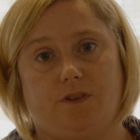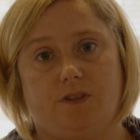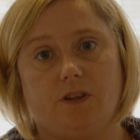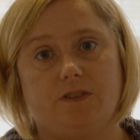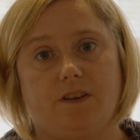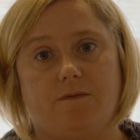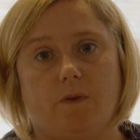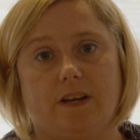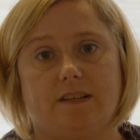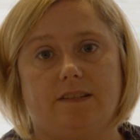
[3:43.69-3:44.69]
There's lots of different
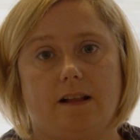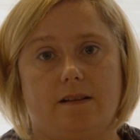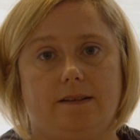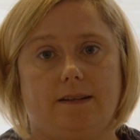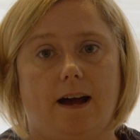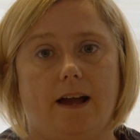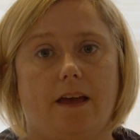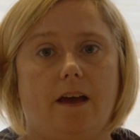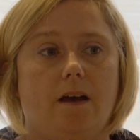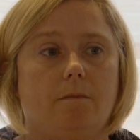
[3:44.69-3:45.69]
ways a cell can die,
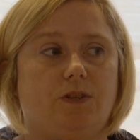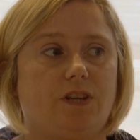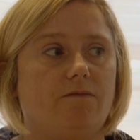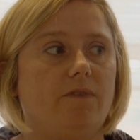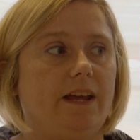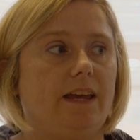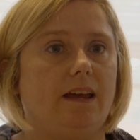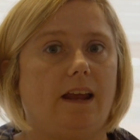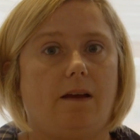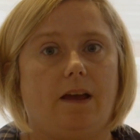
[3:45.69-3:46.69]
but generally
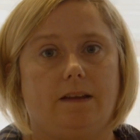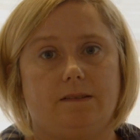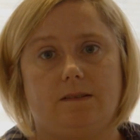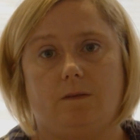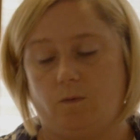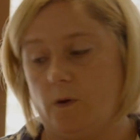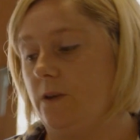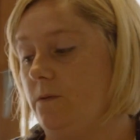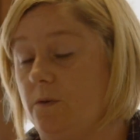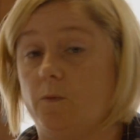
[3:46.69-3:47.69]
it, it's what
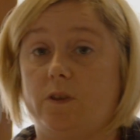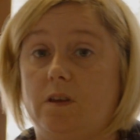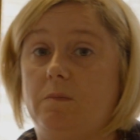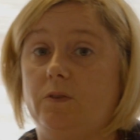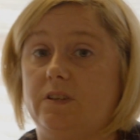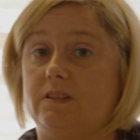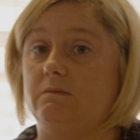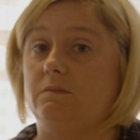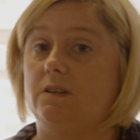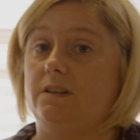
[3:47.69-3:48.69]
you, you want the immune
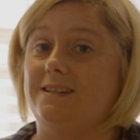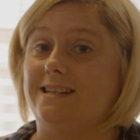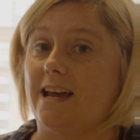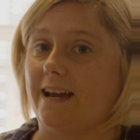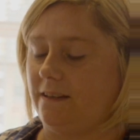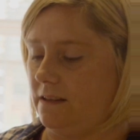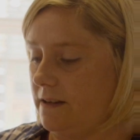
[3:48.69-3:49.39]
system to detect